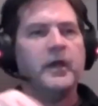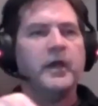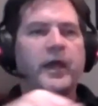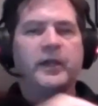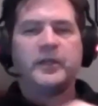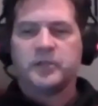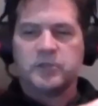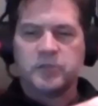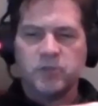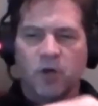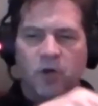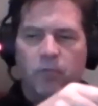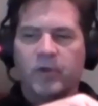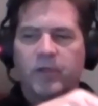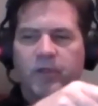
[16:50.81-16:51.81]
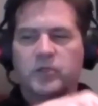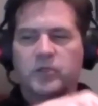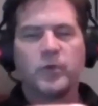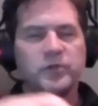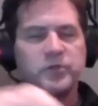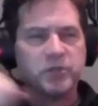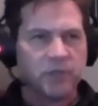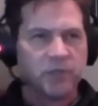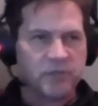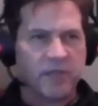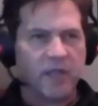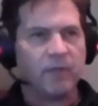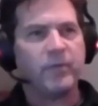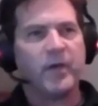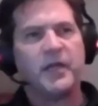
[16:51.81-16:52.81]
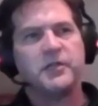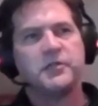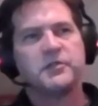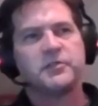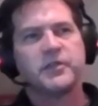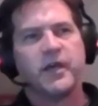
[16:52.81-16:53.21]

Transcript: and it's not one of those ones you can tear pages